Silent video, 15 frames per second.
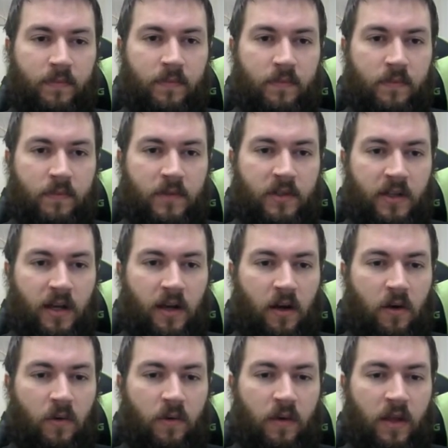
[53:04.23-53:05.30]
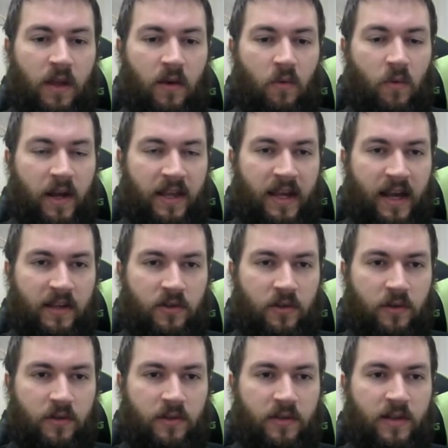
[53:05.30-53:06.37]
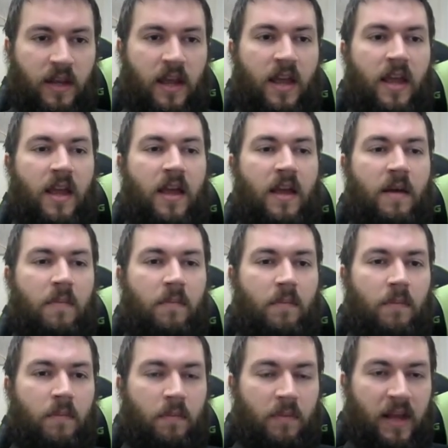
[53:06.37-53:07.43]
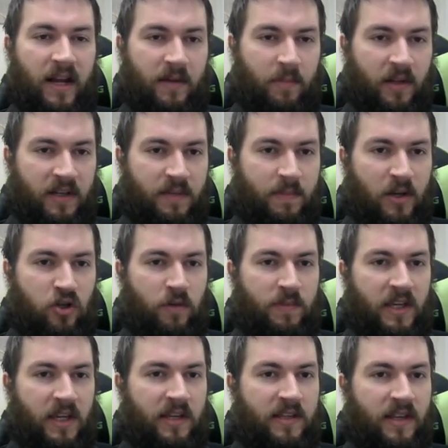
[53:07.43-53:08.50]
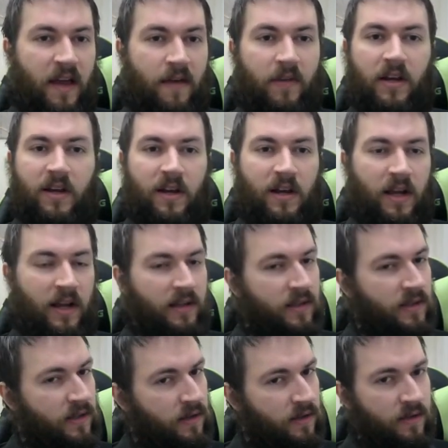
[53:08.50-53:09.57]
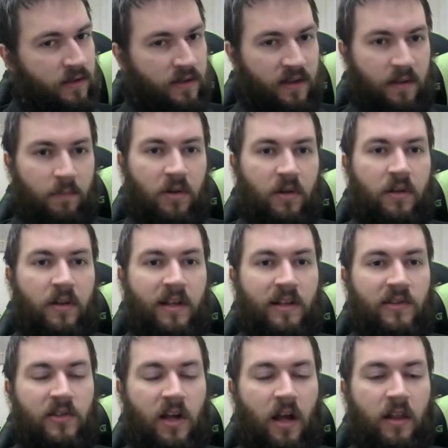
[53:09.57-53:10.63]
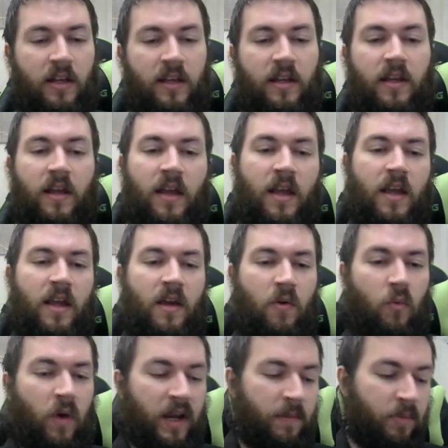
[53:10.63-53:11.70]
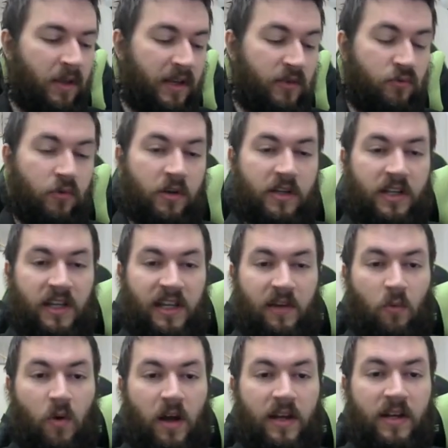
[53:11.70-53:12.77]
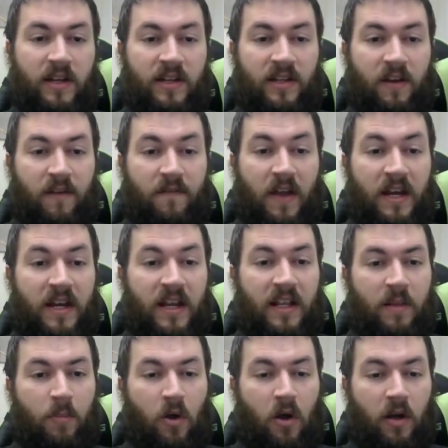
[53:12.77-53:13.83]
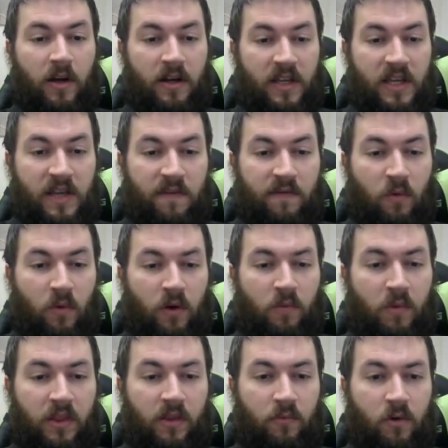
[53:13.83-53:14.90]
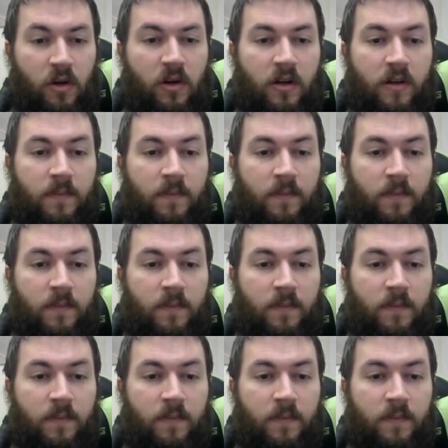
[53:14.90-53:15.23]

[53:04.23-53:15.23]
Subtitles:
So white castles, black plays bishop to e7. Nice, simple, and solid. White plays rook to e1, defending the pawn on e4 with the rook.